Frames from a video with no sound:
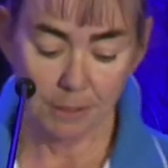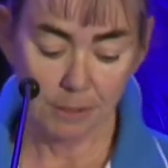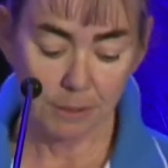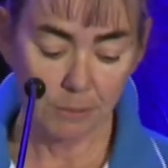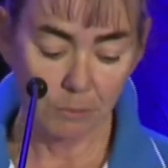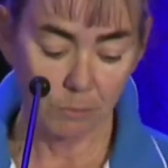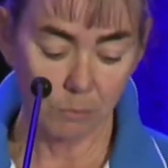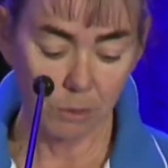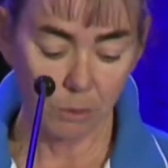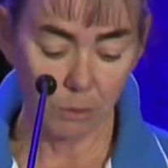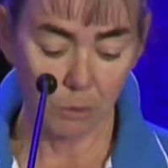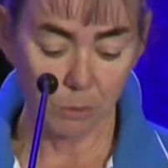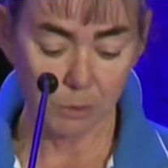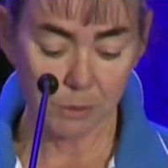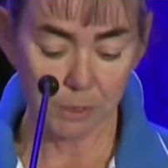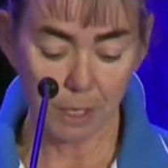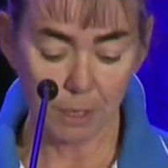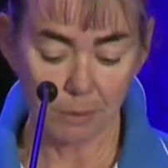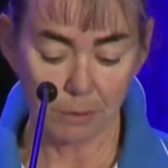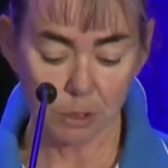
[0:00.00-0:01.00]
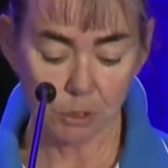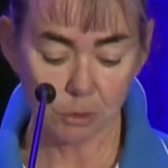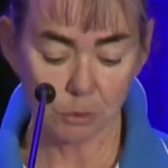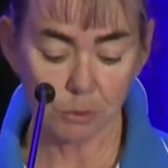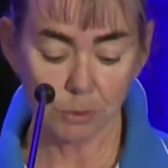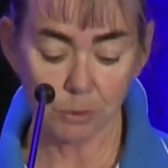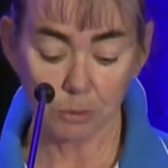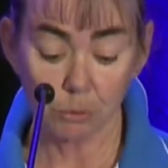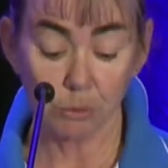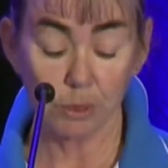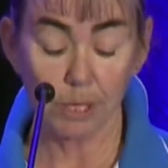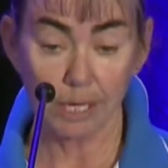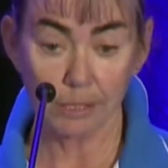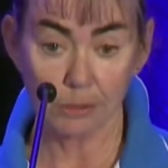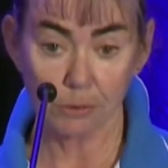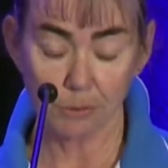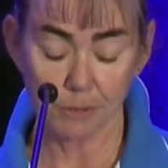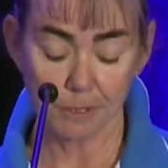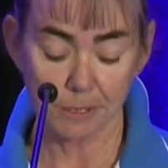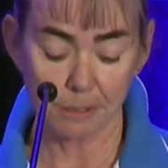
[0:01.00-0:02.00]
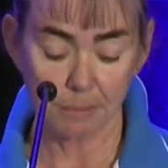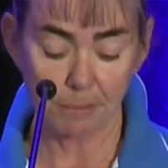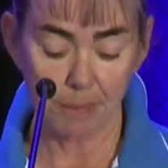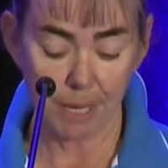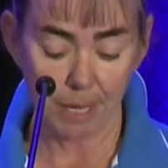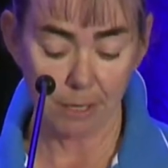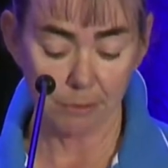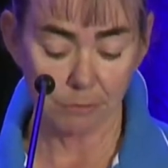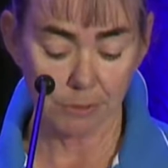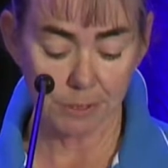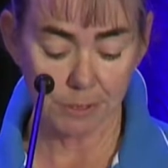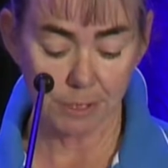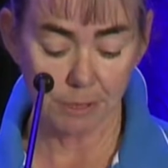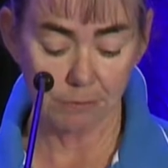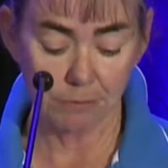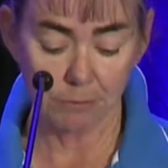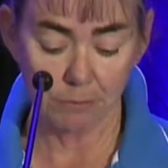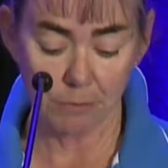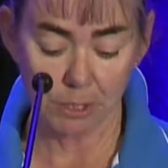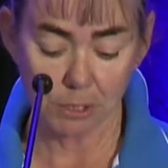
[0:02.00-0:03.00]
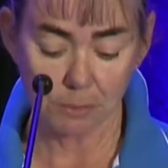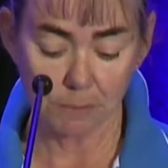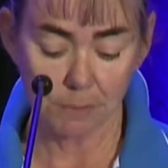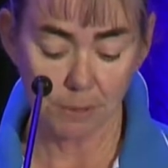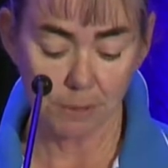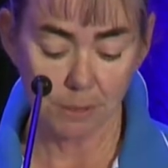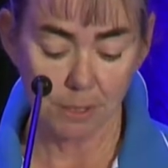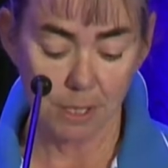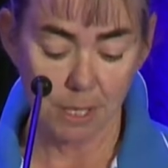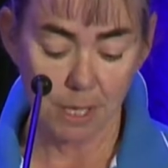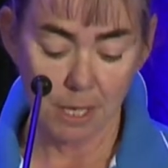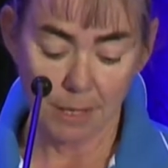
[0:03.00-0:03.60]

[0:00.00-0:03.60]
We also ensure that all our dogs in the pound receive enrichment.